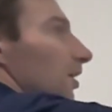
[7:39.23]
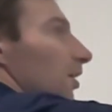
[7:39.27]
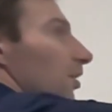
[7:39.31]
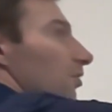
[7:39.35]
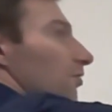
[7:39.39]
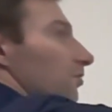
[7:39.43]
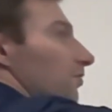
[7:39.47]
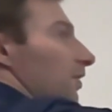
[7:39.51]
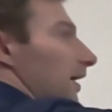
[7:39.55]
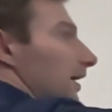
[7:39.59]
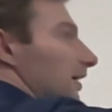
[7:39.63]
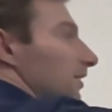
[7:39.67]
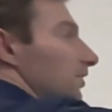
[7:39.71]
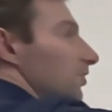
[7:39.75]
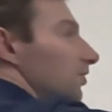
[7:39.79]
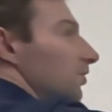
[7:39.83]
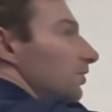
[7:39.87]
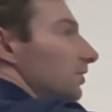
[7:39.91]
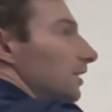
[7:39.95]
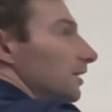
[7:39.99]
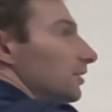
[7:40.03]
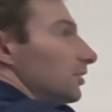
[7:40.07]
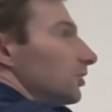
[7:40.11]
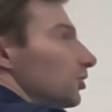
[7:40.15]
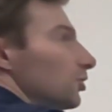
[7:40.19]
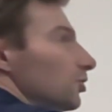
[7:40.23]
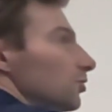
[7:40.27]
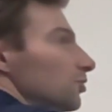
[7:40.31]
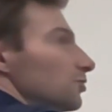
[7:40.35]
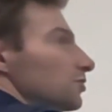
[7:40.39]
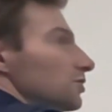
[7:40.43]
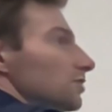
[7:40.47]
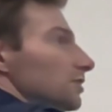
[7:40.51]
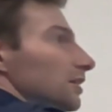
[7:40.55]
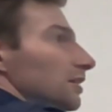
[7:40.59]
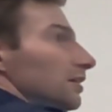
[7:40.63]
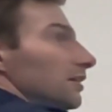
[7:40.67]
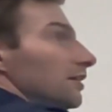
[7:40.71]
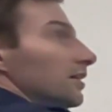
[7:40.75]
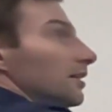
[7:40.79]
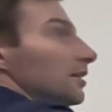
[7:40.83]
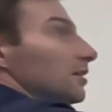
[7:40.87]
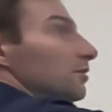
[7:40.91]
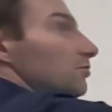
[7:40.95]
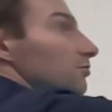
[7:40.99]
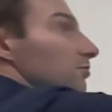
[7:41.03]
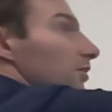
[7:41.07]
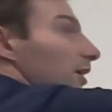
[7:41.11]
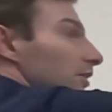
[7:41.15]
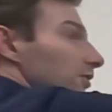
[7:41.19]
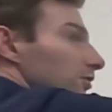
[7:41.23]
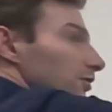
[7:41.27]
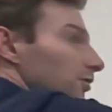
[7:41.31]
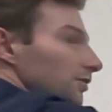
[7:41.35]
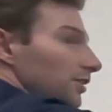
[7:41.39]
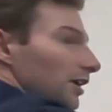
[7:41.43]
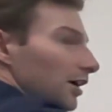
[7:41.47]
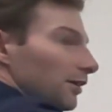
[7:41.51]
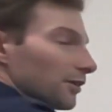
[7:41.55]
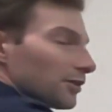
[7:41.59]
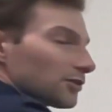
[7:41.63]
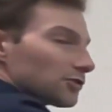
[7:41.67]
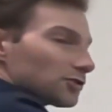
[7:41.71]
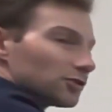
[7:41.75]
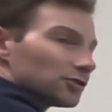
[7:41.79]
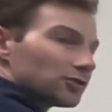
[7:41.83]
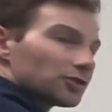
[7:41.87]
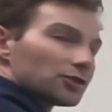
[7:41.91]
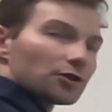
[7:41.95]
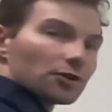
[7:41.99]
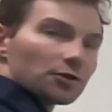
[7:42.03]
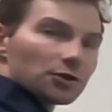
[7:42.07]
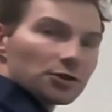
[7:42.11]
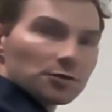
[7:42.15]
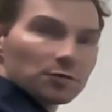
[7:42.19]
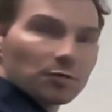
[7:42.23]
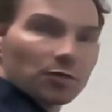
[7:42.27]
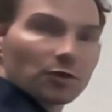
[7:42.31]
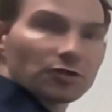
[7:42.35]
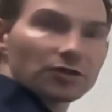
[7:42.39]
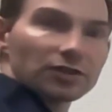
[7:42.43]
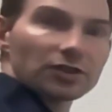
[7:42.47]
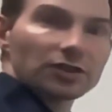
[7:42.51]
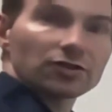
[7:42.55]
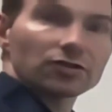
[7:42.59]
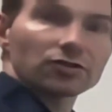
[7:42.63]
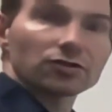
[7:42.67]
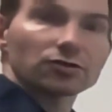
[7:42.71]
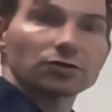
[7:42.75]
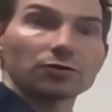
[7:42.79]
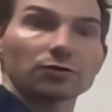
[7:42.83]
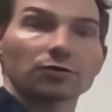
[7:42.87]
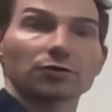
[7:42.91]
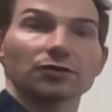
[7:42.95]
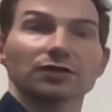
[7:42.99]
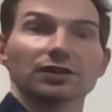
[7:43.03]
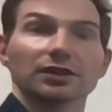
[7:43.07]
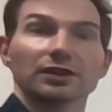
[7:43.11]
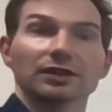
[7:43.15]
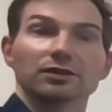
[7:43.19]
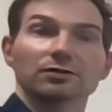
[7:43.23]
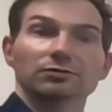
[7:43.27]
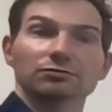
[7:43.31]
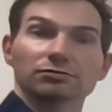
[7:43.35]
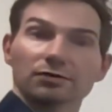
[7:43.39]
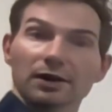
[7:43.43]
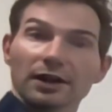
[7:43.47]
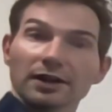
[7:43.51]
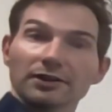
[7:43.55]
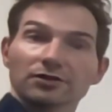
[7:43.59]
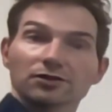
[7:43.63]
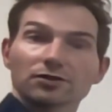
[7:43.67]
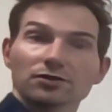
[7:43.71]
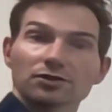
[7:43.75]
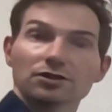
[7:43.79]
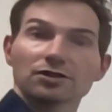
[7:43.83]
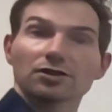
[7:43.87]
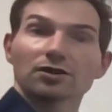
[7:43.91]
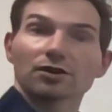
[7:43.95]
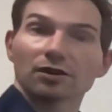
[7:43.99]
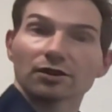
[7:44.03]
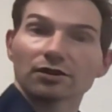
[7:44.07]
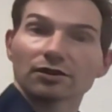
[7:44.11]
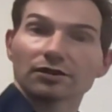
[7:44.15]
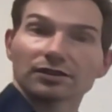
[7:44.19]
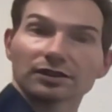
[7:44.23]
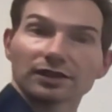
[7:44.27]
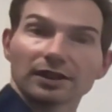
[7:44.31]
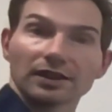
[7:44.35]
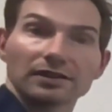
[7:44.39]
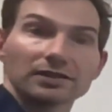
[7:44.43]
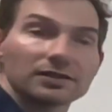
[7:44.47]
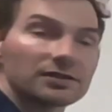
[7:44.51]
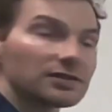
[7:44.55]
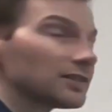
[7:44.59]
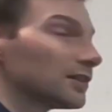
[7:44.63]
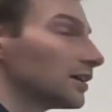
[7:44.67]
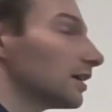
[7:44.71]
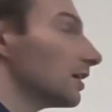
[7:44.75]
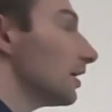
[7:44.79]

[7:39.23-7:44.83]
a vector that goes in the radial direction corresponding to the radius coordinate,